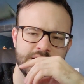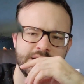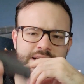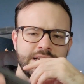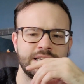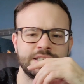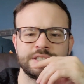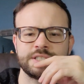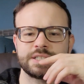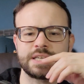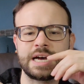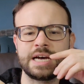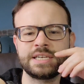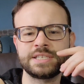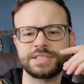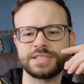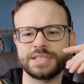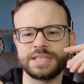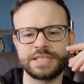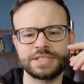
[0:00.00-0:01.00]
yeah,
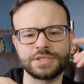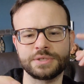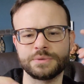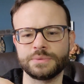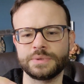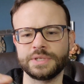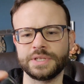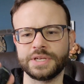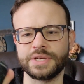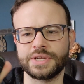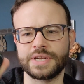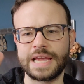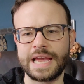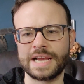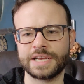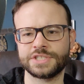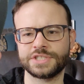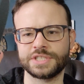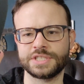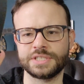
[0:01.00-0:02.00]
honestly, that's a really good
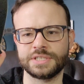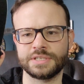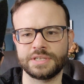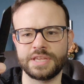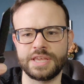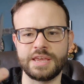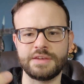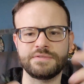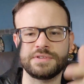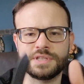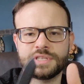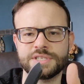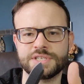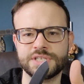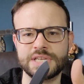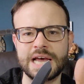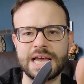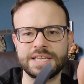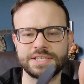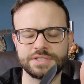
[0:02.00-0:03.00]
action given the
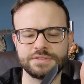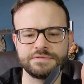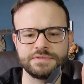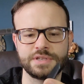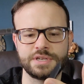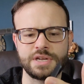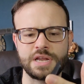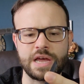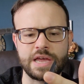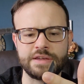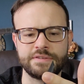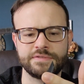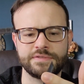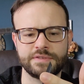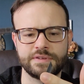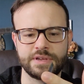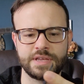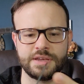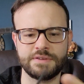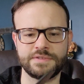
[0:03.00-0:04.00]
size of the knife.
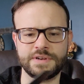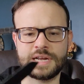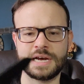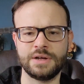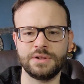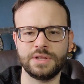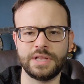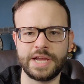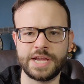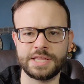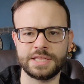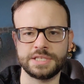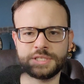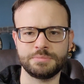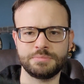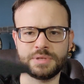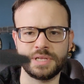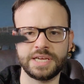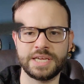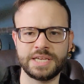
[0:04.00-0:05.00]
Given how light this
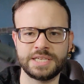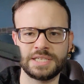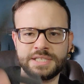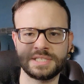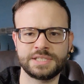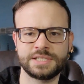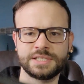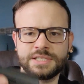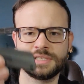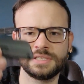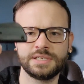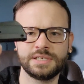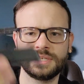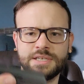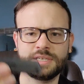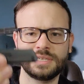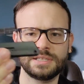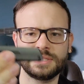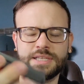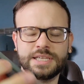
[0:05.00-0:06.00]
blade is,
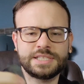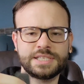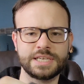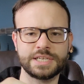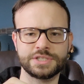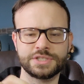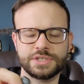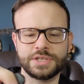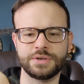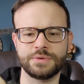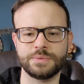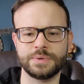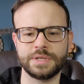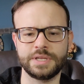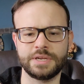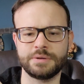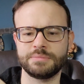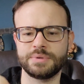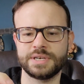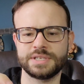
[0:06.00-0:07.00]
that's actually a
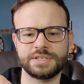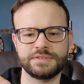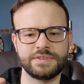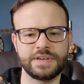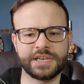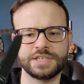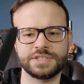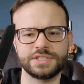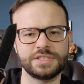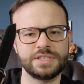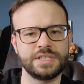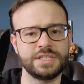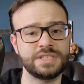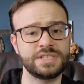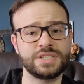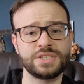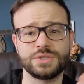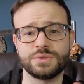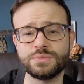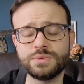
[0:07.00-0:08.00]
really impressive action.
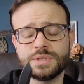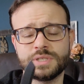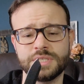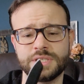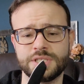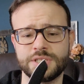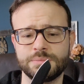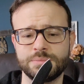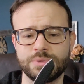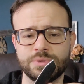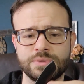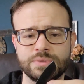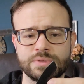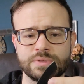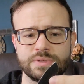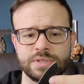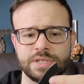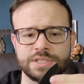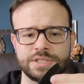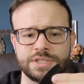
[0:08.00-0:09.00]
This is really
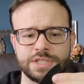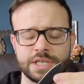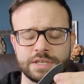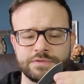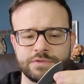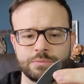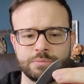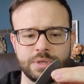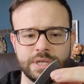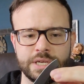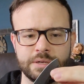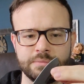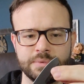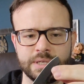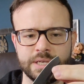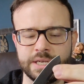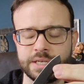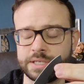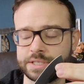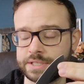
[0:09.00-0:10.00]
smooth. Let's check for blade
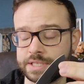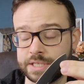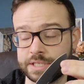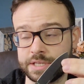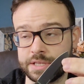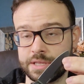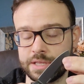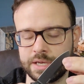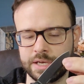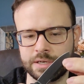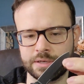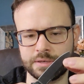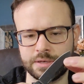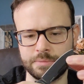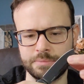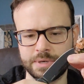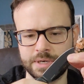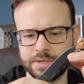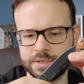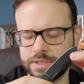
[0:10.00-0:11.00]
play, because that's a thing,
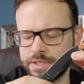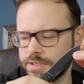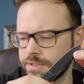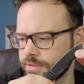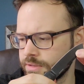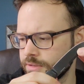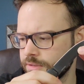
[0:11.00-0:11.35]
apparently.